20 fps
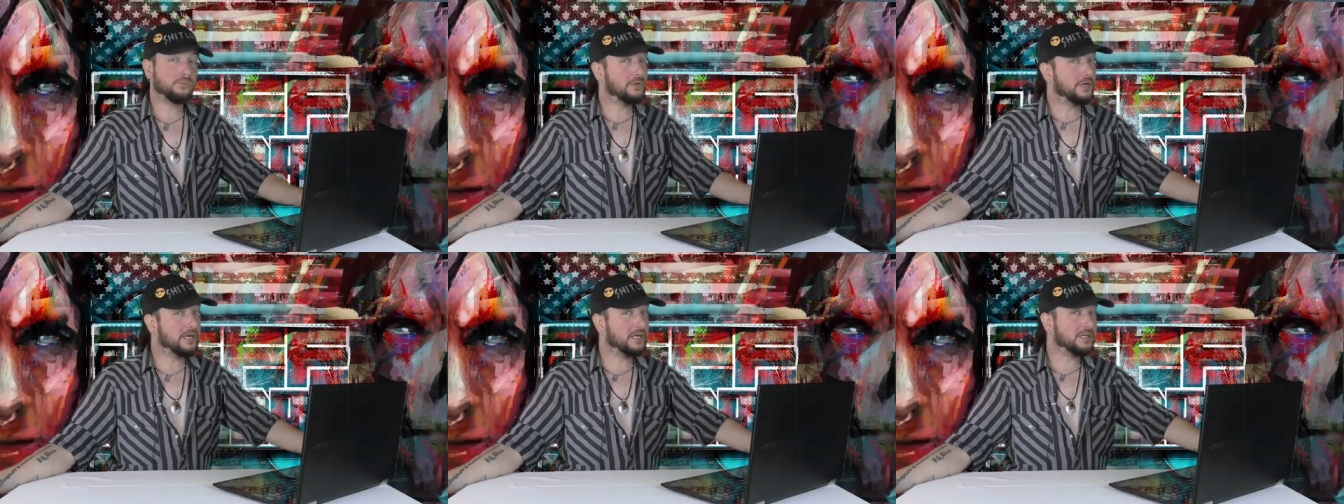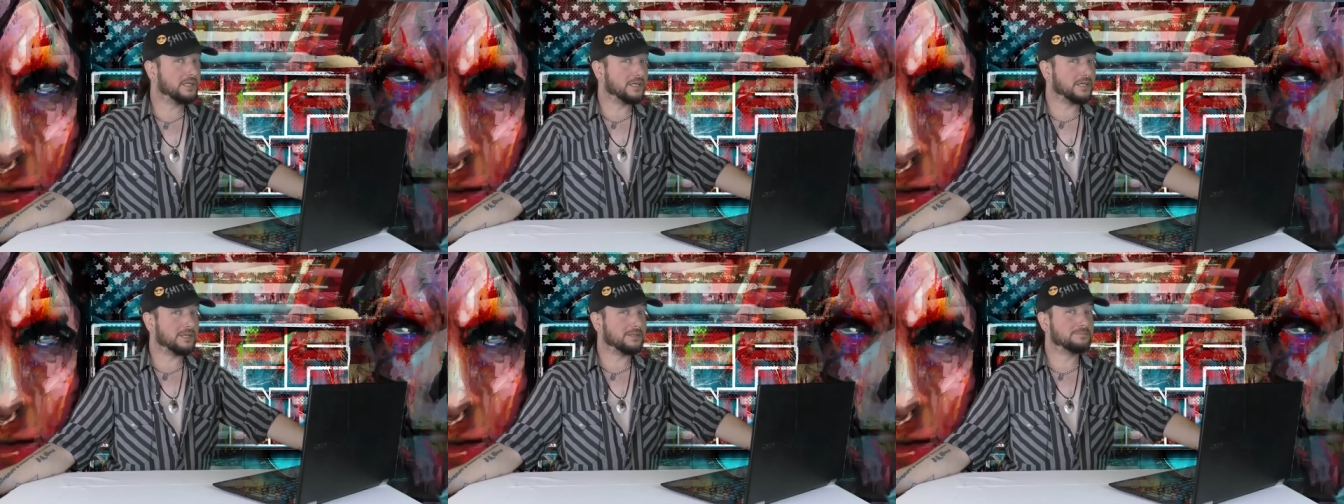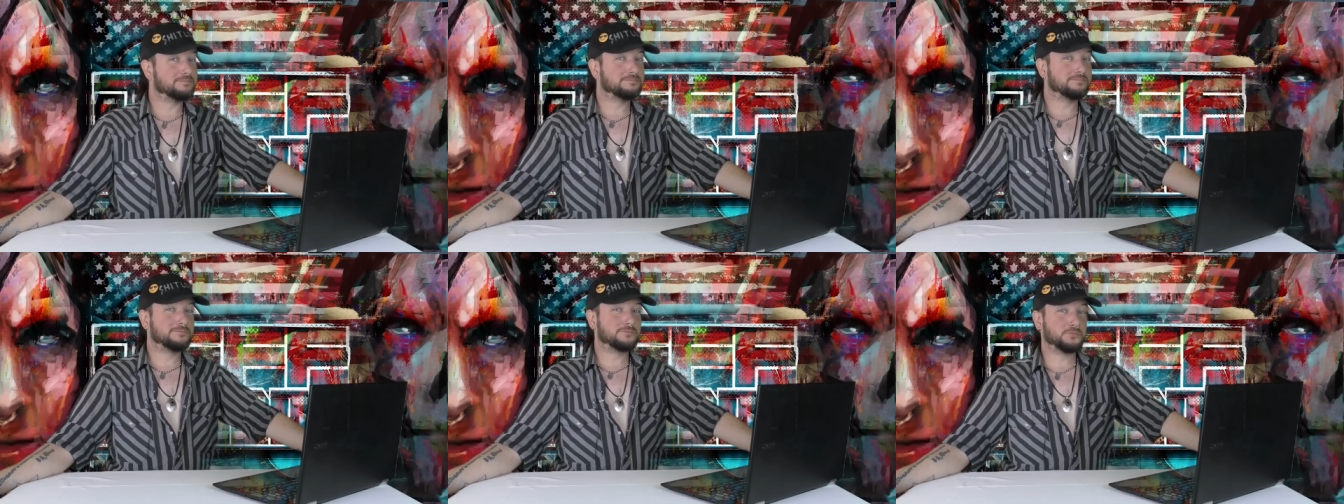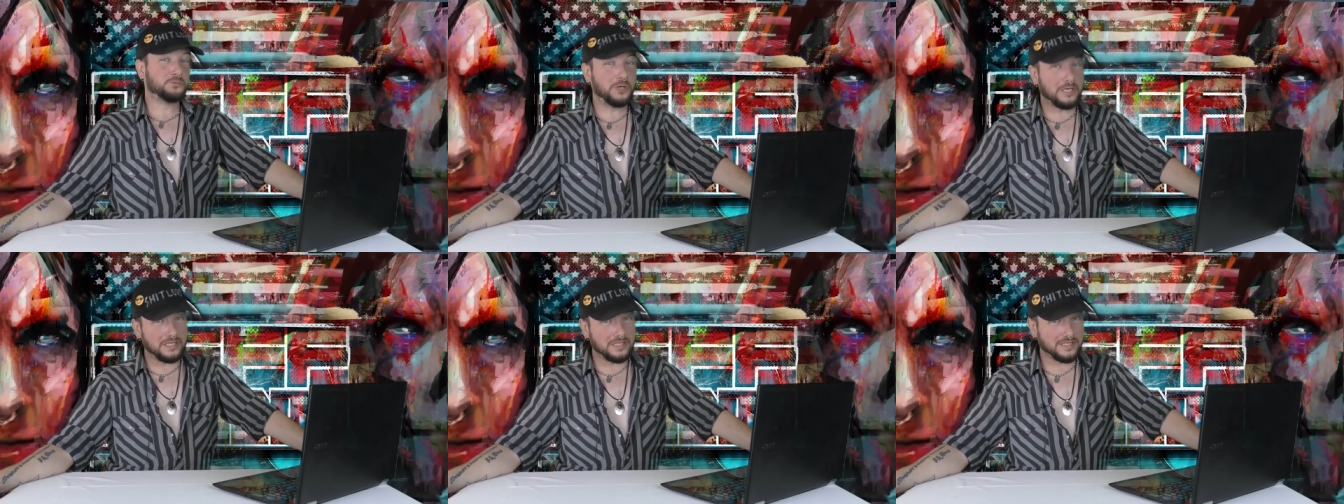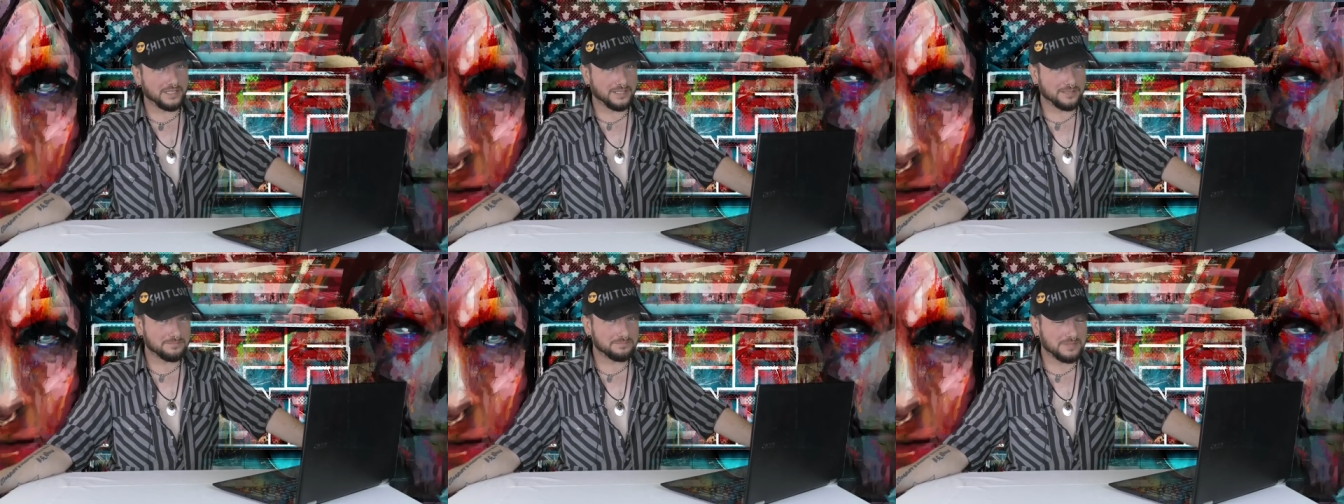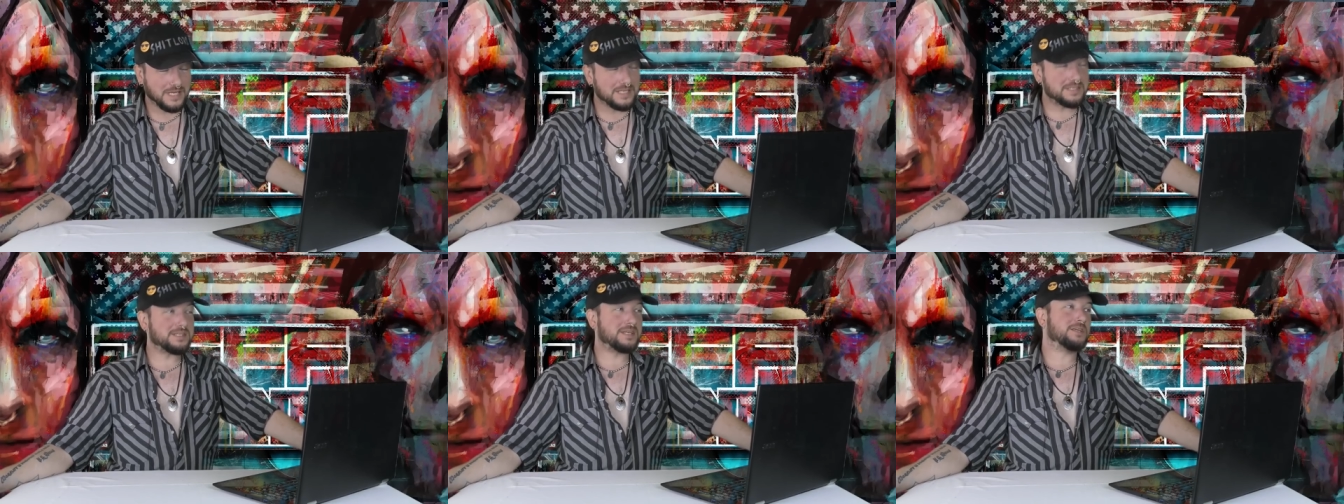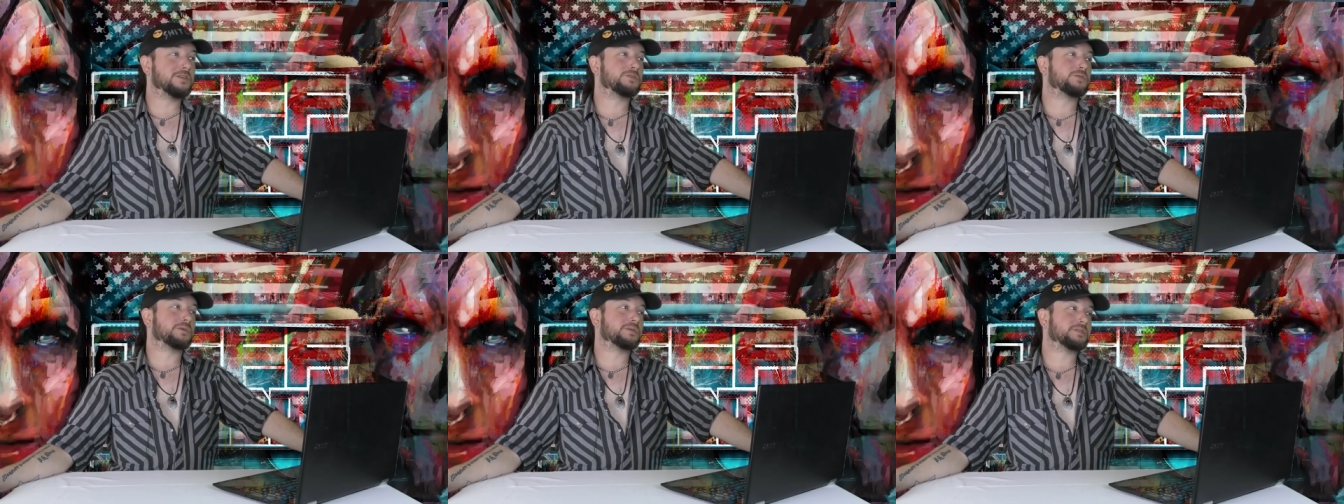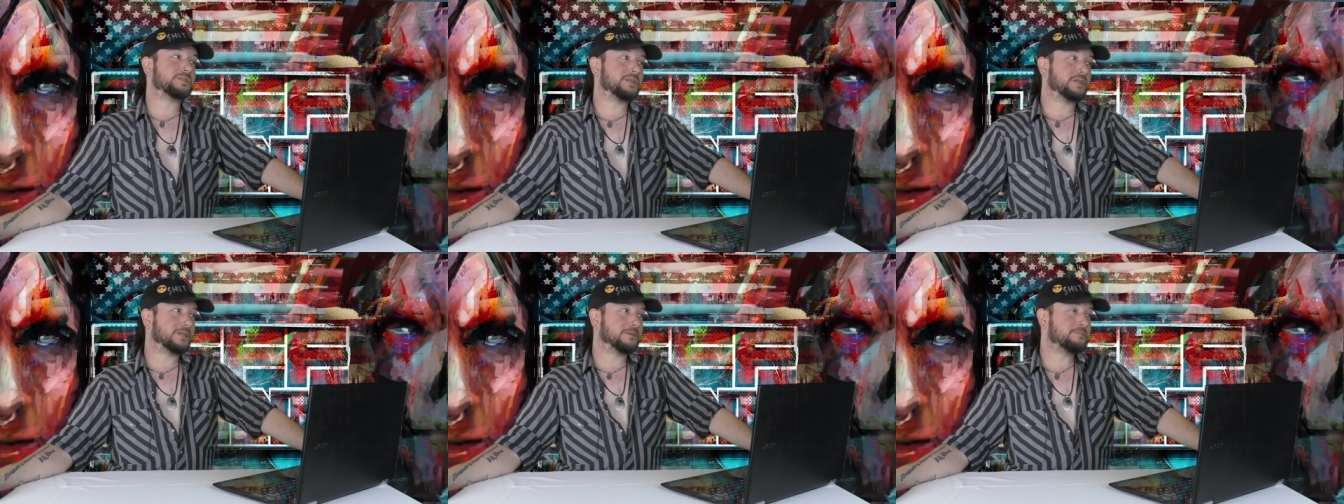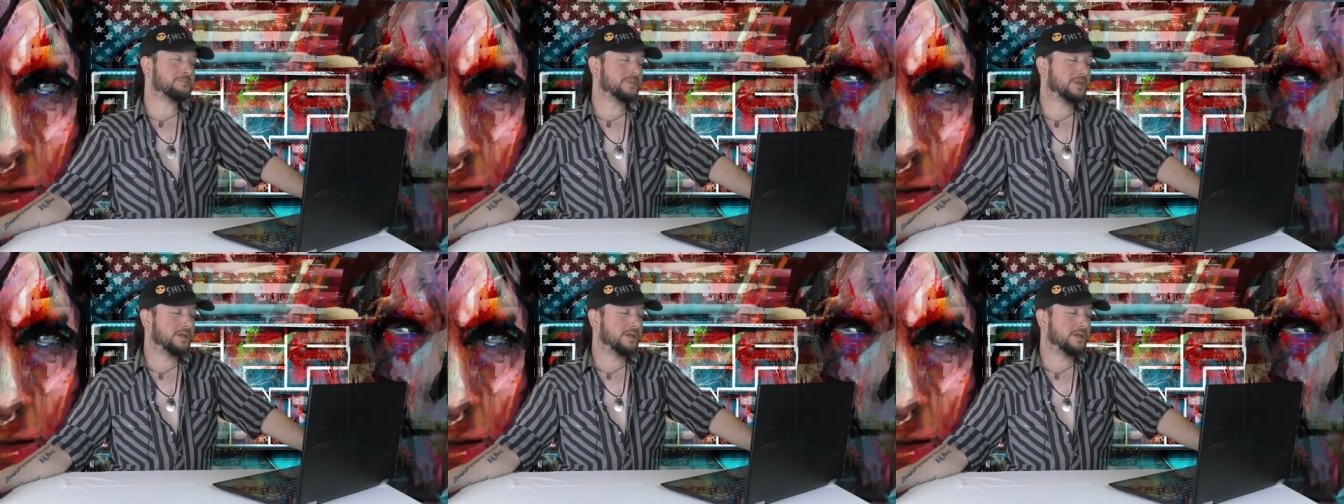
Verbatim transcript: Really, really, that's interesting.